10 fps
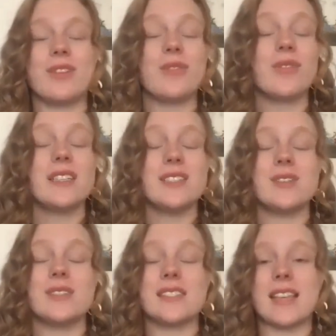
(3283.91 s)
feel free
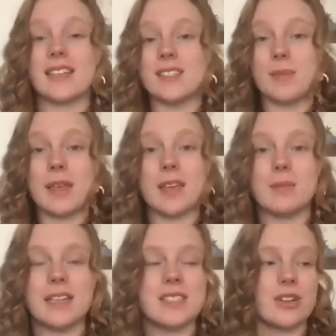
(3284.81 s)
to send it to me in
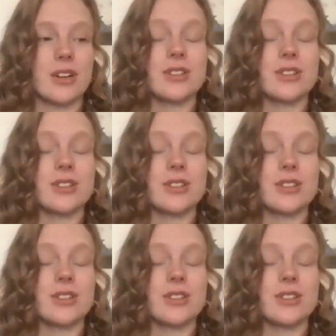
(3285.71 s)
Messenger,